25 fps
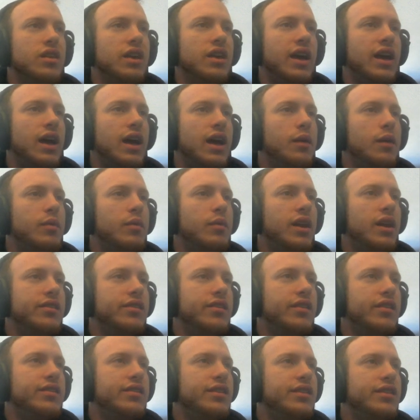Yeah, I mean,
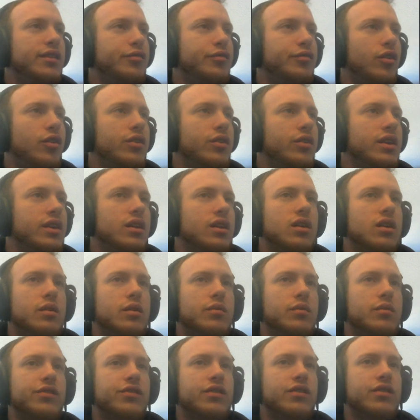as a default here,
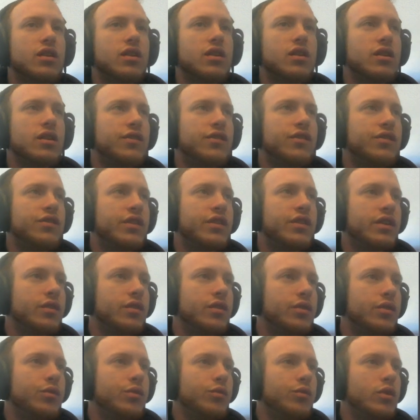I'm just gonna
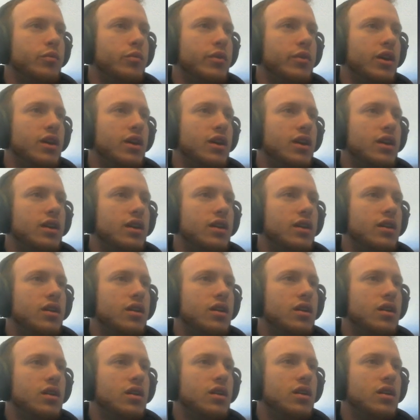stick the 3-bet in.